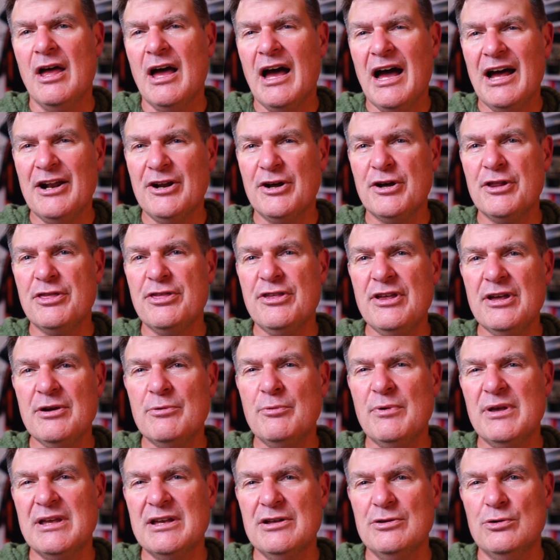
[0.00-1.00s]
And I think
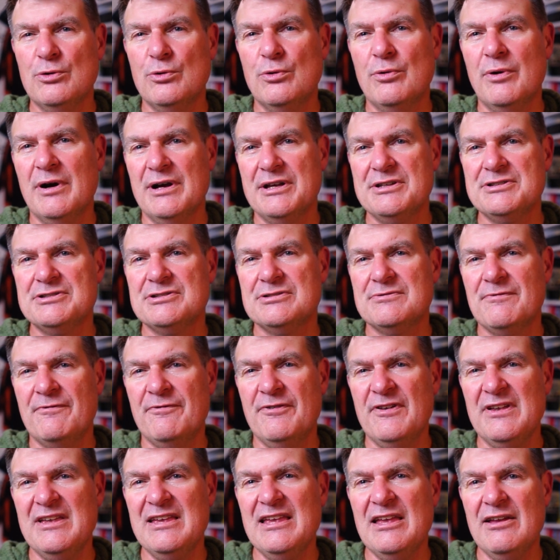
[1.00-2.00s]
we can always
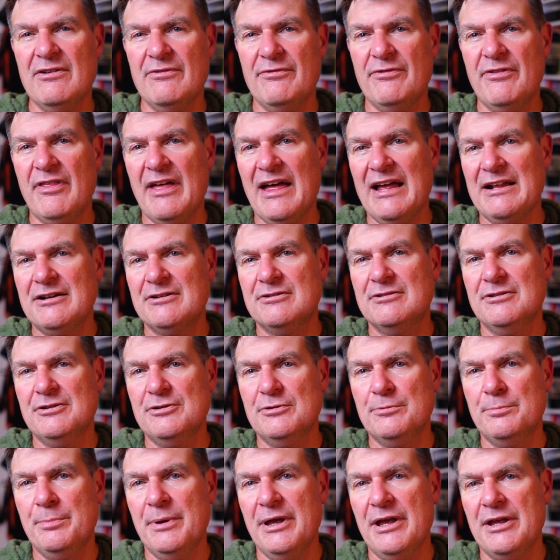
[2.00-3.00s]
forgive that a
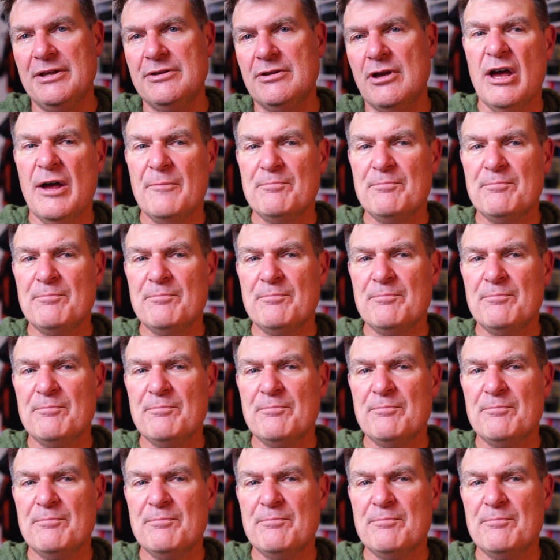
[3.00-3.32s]
little bit.